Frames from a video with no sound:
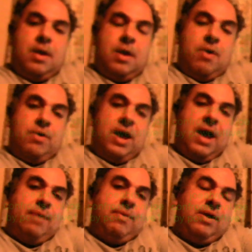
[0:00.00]

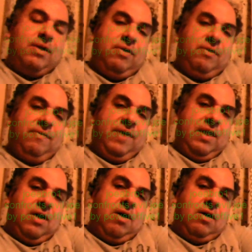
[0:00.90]
Okay, I'm going to do a
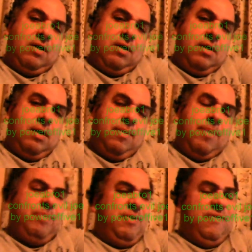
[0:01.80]
vlog.
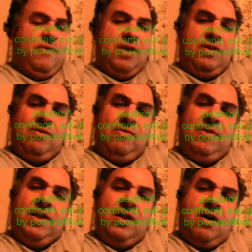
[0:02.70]
But before I do a
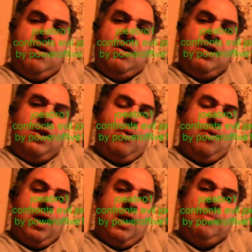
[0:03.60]
vlog, you know
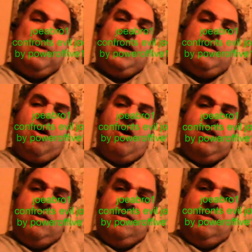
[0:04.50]
what? I'm getting tired of
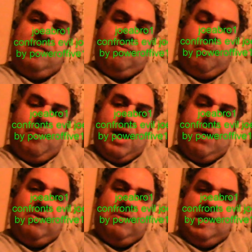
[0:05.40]
these evil
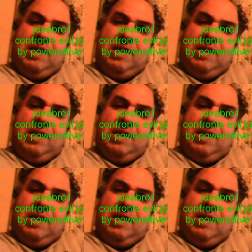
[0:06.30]
powers.